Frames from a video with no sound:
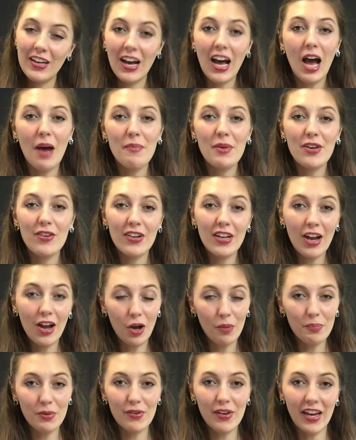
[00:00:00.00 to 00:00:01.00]
I'm here to
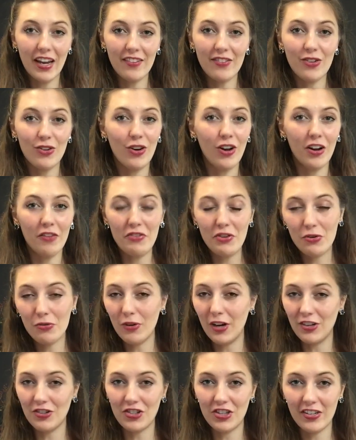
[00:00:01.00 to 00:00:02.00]
help you answer all of your
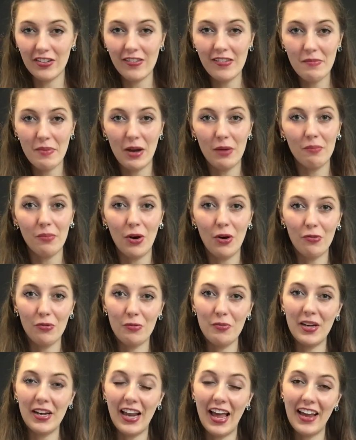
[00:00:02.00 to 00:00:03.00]
questions about ballroom
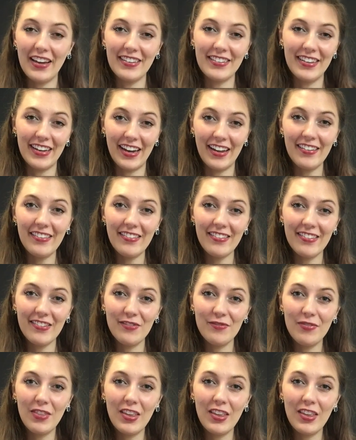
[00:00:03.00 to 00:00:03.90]
and Latin dance